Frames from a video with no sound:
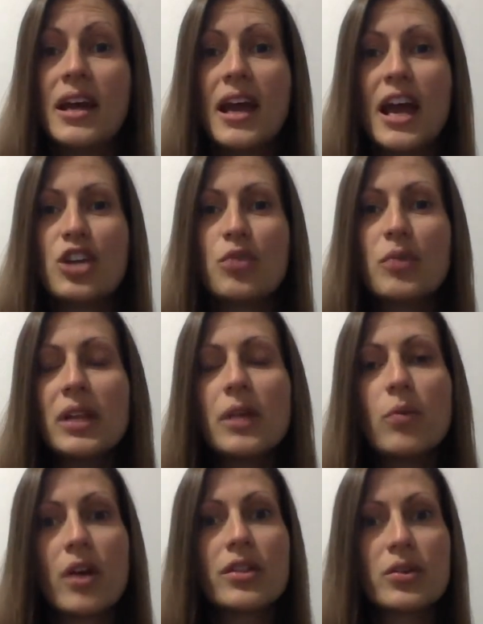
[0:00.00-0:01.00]
And you really
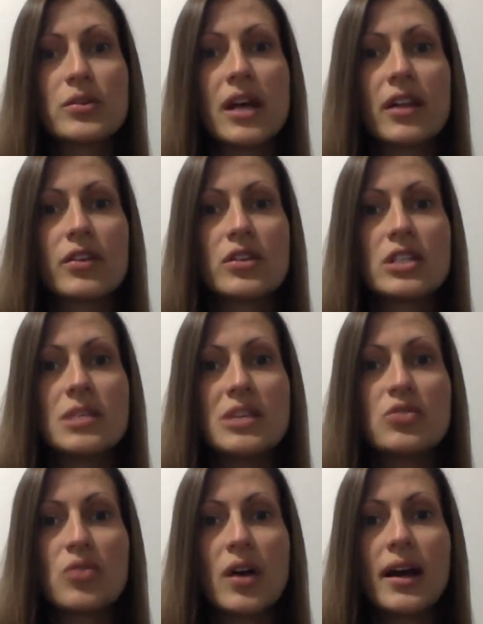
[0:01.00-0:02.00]
want those colors to be
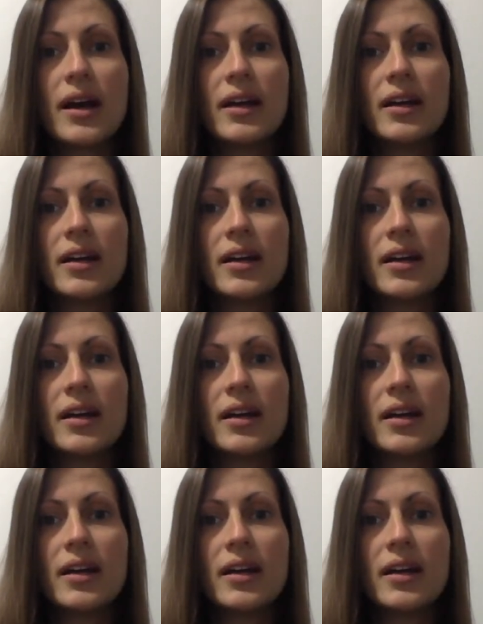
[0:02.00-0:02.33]
dry